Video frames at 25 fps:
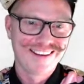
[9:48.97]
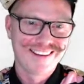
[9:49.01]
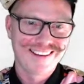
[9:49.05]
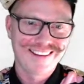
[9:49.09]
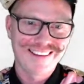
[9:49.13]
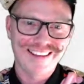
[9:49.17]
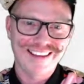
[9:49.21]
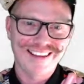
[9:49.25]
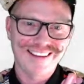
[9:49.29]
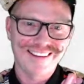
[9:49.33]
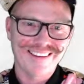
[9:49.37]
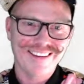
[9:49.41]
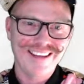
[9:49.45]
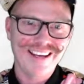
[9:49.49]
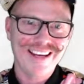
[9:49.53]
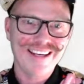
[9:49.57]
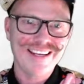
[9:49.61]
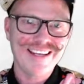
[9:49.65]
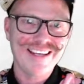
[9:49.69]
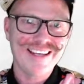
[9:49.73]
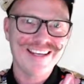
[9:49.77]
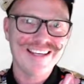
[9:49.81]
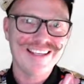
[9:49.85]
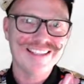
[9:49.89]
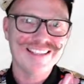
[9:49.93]
that
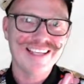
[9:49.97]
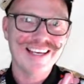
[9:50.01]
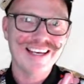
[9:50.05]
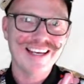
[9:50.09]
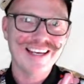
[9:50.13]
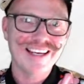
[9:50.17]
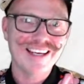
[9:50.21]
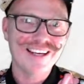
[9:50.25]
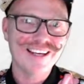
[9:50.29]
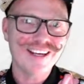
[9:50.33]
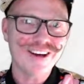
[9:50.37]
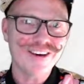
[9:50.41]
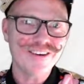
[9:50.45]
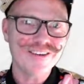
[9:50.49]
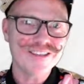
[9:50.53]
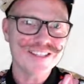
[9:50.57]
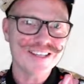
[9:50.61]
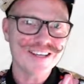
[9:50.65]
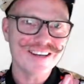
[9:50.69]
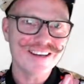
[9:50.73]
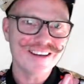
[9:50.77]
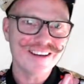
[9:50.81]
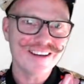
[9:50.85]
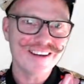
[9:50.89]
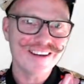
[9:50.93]
lightning is getting
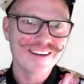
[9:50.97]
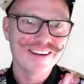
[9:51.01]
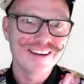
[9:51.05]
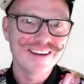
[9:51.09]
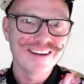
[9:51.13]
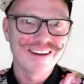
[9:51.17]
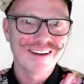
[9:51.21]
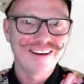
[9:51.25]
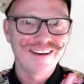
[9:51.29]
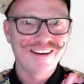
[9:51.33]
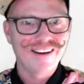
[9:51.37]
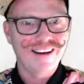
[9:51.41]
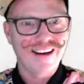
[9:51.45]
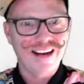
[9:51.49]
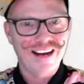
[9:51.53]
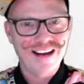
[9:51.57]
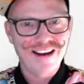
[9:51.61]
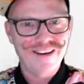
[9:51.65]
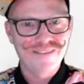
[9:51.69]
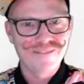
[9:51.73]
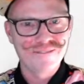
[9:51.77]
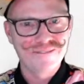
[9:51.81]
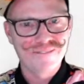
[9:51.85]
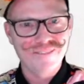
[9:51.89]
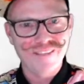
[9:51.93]
closer.
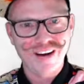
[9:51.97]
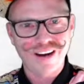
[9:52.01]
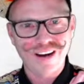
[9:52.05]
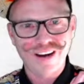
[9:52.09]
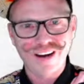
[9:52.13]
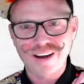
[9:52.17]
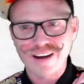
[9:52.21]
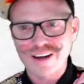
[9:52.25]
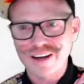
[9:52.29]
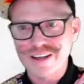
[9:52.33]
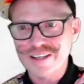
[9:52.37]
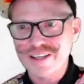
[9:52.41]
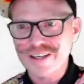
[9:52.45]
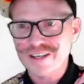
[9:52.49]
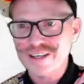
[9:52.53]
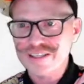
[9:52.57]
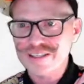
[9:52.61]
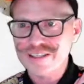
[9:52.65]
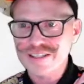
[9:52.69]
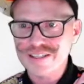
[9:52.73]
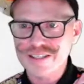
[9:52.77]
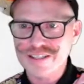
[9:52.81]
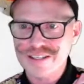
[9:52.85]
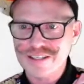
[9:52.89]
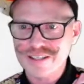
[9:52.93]
You can
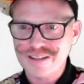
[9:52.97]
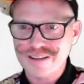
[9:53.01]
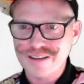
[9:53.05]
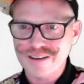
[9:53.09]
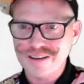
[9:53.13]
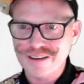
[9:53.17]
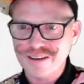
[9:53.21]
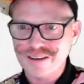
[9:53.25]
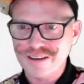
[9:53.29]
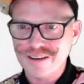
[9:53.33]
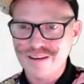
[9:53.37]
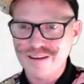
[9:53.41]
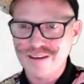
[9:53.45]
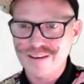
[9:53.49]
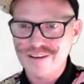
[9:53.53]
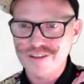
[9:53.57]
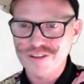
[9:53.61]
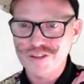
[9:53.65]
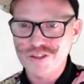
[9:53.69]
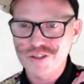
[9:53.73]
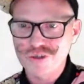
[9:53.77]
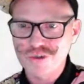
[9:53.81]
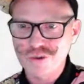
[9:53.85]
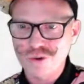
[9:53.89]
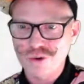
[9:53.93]
just
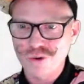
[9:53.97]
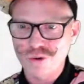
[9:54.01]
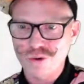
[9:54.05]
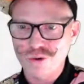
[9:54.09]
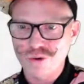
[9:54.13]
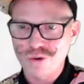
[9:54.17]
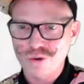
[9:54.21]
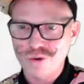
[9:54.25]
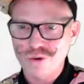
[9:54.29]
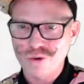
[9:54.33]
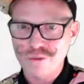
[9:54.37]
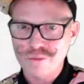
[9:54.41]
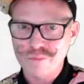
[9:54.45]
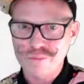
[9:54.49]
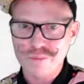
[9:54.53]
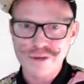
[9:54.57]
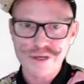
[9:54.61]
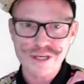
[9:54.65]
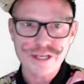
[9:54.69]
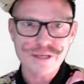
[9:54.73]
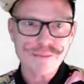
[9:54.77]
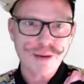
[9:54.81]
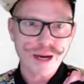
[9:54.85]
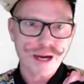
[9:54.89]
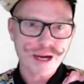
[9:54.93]
draw
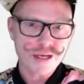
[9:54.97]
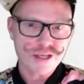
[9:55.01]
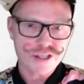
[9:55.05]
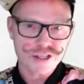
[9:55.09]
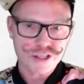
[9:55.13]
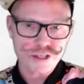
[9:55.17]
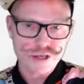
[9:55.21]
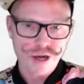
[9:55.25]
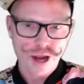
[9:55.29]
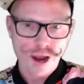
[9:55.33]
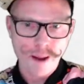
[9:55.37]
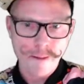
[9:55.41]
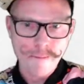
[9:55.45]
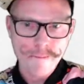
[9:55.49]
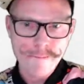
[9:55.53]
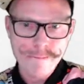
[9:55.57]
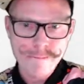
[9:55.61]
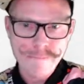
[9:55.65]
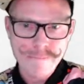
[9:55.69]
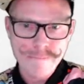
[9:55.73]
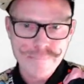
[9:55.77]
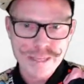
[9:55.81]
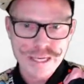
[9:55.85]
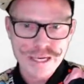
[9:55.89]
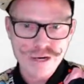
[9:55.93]
pretty much a
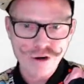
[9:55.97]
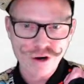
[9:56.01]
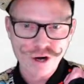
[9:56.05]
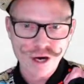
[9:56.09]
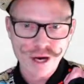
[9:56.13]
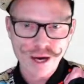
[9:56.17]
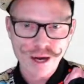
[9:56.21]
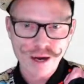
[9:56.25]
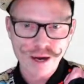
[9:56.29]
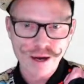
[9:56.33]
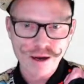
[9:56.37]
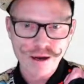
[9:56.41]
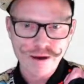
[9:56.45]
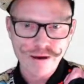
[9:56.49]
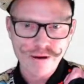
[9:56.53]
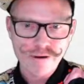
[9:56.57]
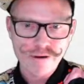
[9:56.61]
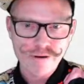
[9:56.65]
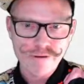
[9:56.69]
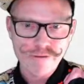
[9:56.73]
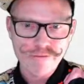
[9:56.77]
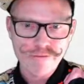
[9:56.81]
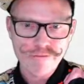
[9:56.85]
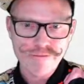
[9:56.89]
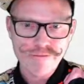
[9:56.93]
mirror
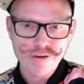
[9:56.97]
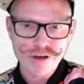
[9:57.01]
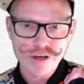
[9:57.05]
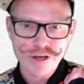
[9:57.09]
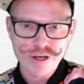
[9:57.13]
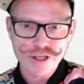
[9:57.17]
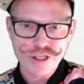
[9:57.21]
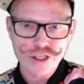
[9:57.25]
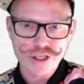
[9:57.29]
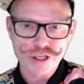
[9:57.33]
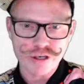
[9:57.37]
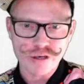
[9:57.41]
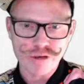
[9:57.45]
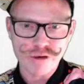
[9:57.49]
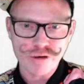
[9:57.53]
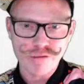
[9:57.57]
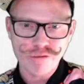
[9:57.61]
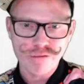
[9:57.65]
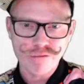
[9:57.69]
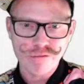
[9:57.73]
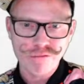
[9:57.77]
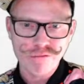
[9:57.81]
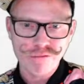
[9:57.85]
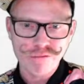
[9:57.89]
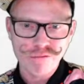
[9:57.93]
version
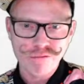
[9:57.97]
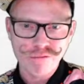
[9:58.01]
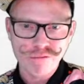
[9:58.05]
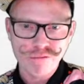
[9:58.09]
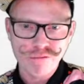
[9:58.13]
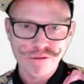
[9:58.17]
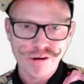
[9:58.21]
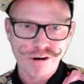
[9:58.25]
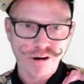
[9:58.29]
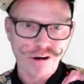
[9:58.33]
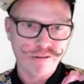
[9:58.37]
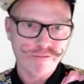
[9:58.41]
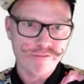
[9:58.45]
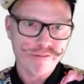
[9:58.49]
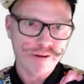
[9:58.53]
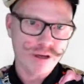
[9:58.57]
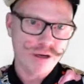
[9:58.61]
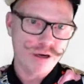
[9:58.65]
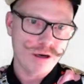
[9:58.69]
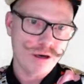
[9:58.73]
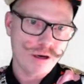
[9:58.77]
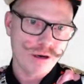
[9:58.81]
of it